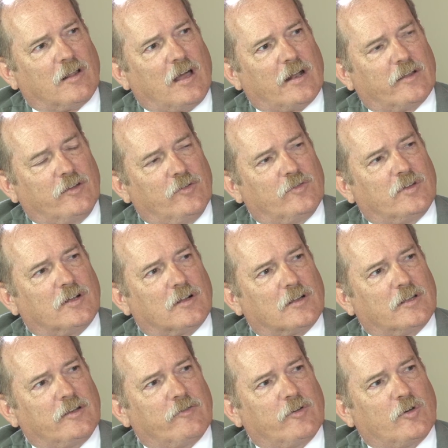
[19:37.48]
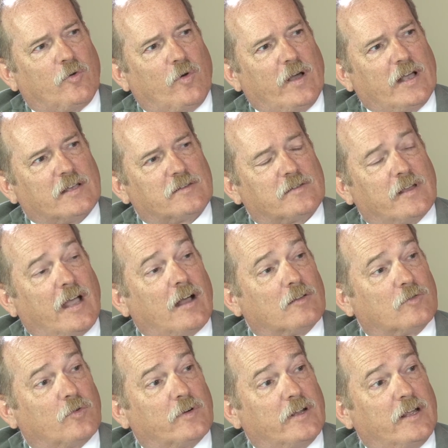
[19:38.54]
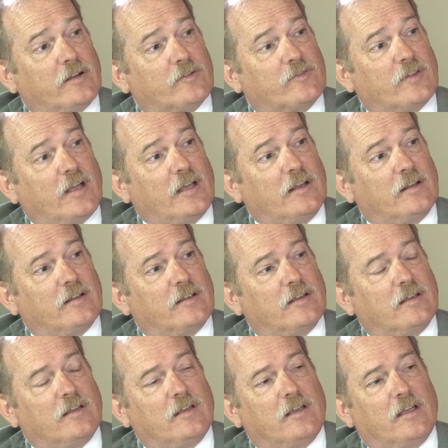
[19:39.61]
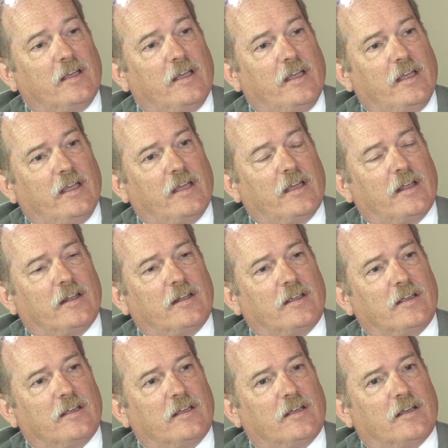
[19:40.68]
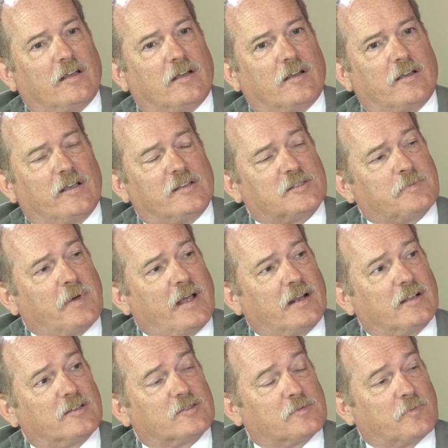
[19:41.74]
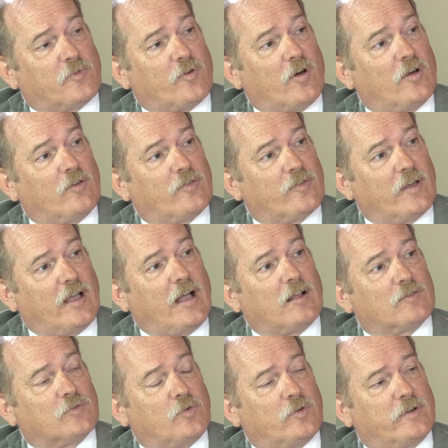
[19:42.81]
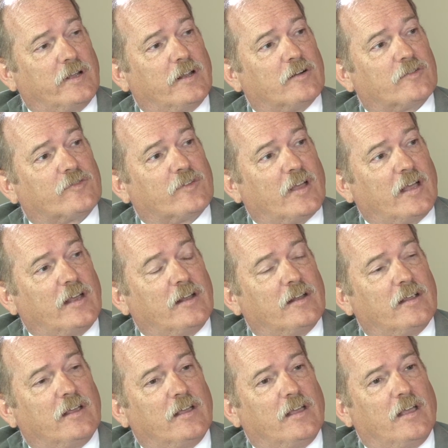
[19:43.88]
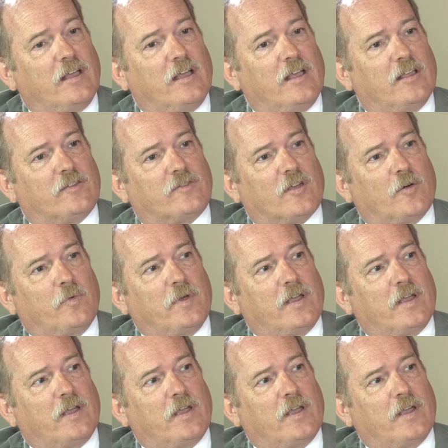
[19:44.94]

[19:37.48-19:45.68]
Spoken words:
lot of utility requests out toward the interstate, and expecting some growth out toward the interstate. And so